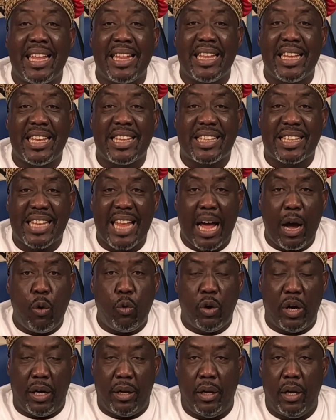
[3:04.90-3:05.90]
inside
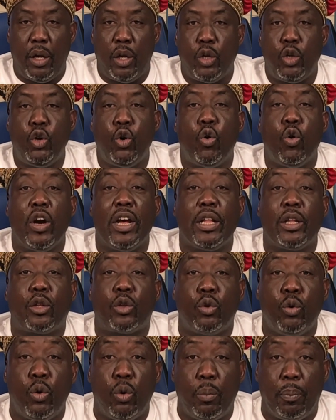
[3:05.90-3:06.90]
this towel,
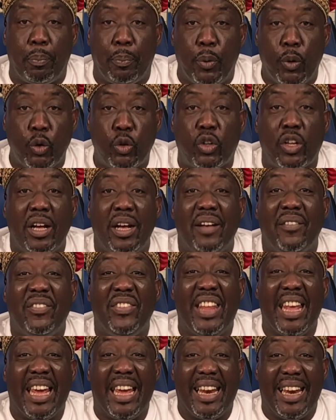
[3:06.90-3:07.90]
you're going to
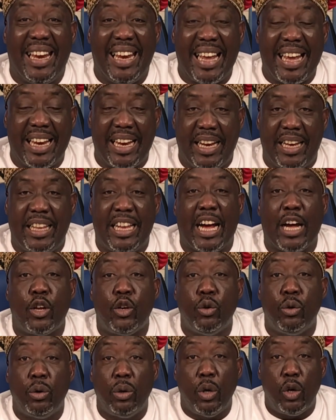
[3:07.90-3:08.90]
put the
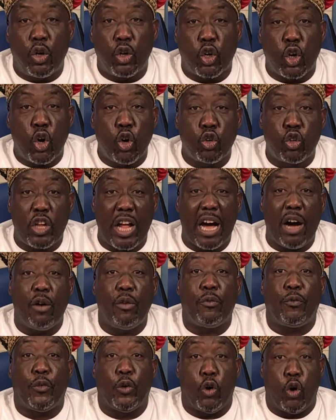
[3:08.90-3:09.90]
letter that you
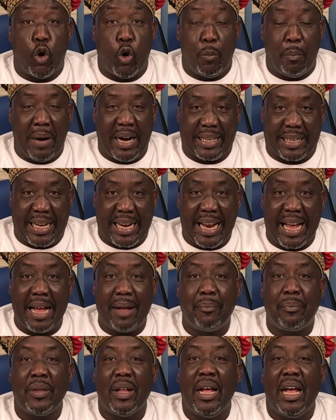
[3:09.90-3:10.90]
wrote down for
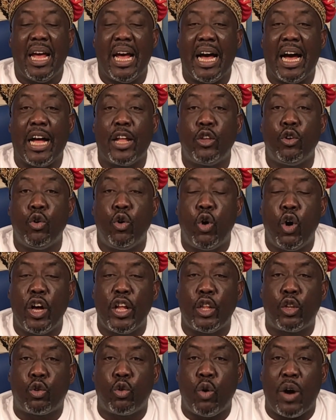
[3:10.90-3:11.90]
Obatala,
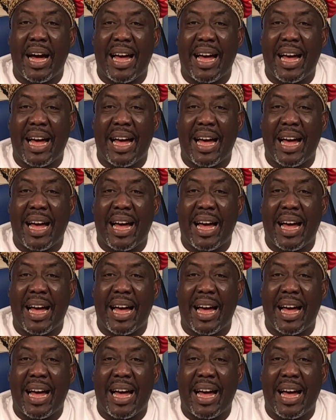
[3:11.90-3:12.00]
and you're